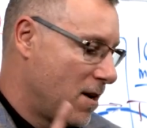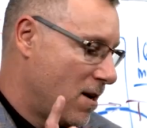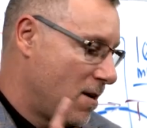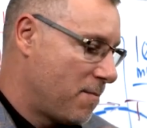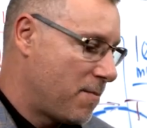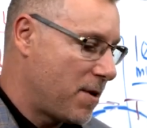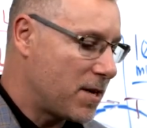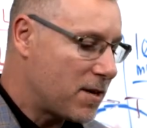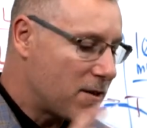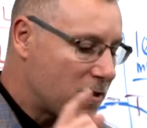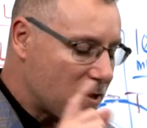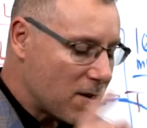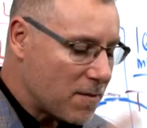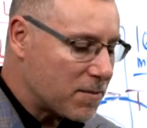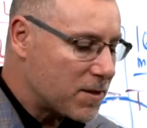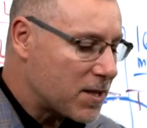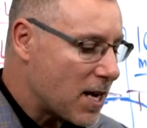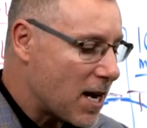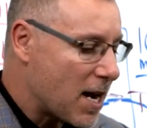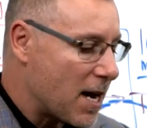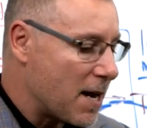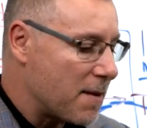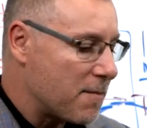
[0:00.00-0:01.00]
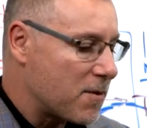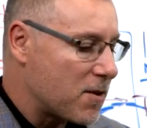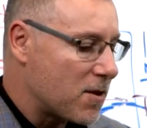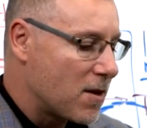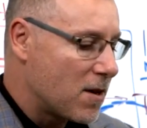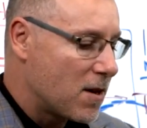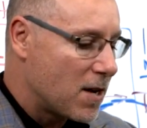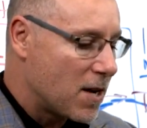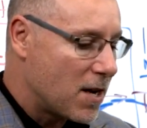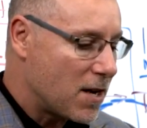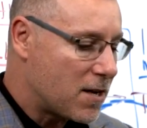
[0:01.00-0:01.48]
But sometimes
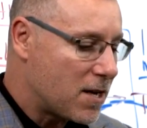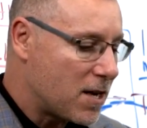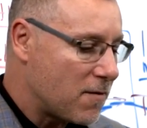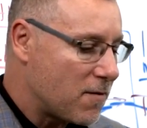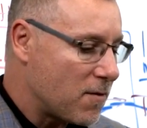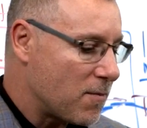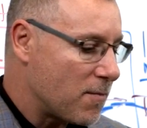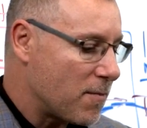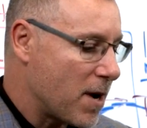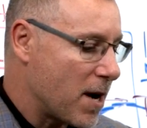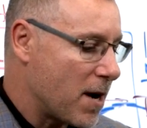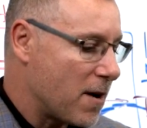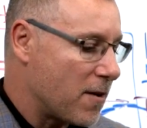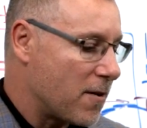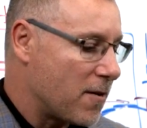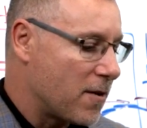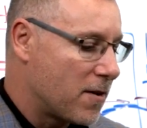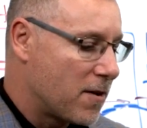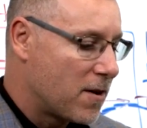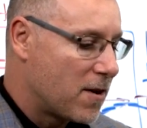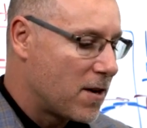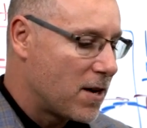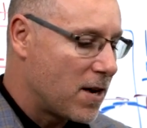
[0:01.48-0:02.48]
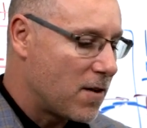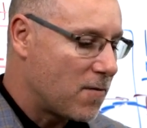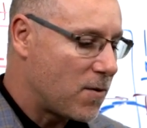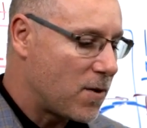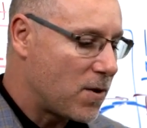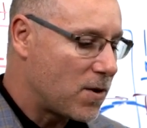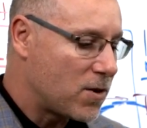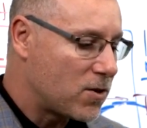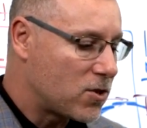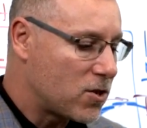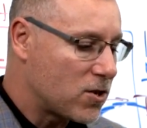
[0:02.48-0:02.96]
it's even better if
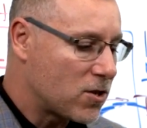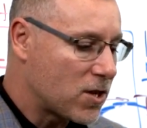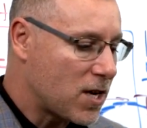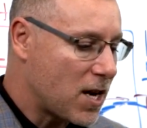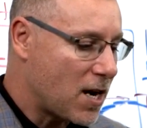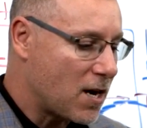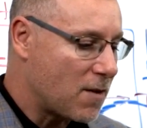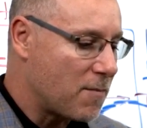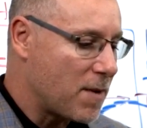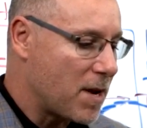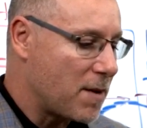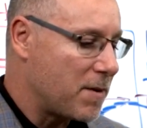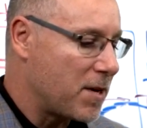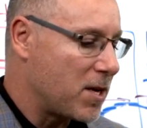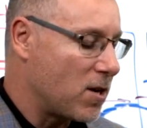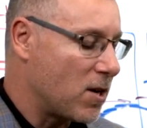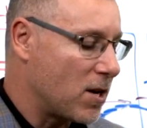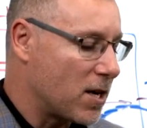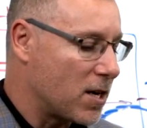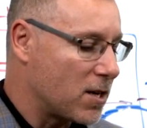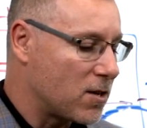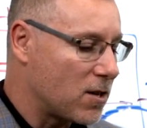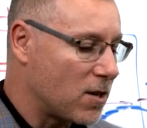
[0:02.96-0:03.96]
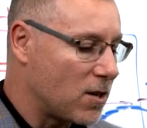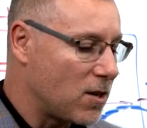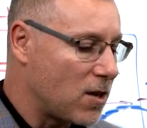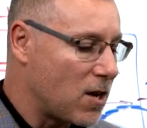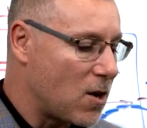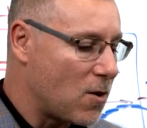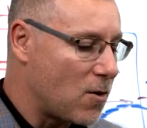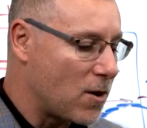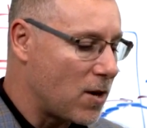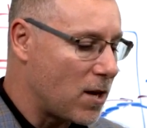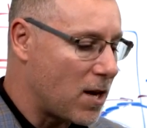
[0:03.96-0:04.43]
we just kind of maybe look at the
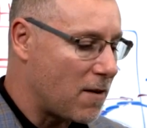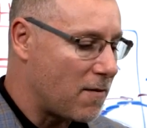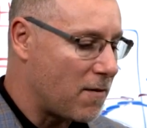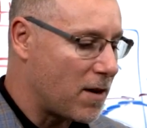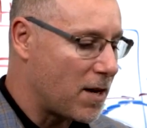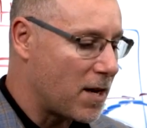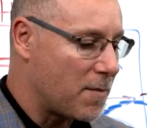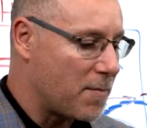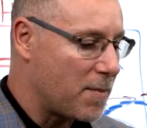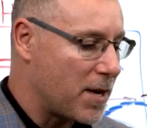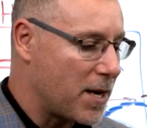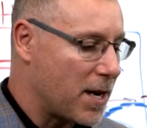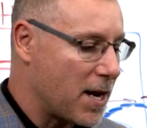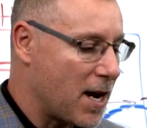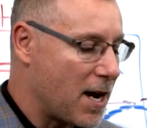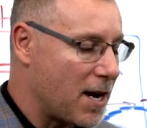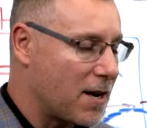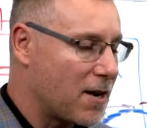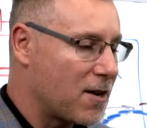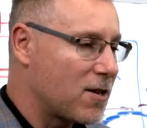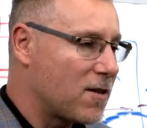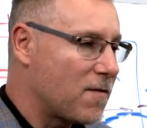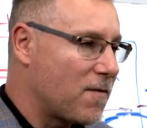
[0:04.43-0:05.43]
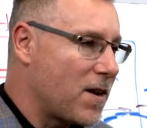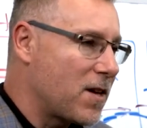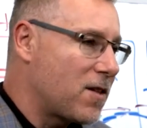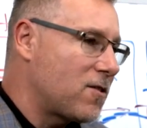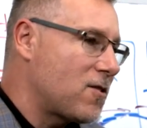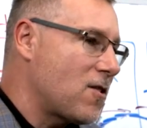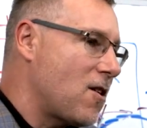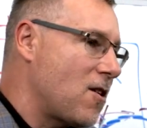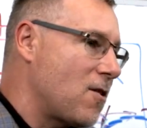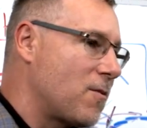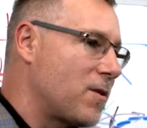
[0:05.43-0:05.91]
lower level API. Because if I
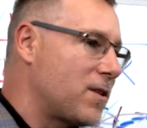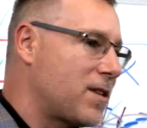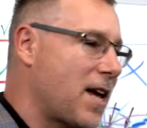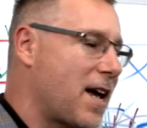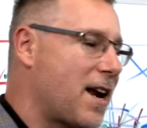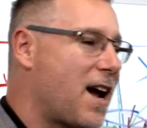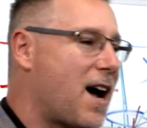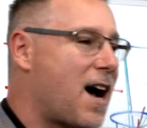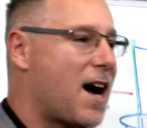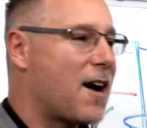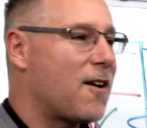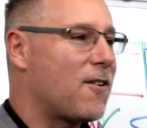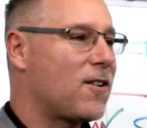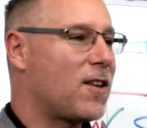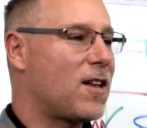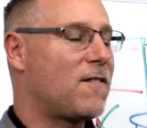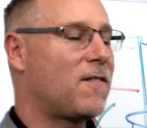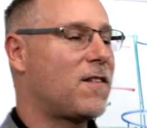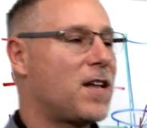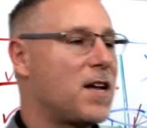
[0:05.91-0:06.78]
start with that higher level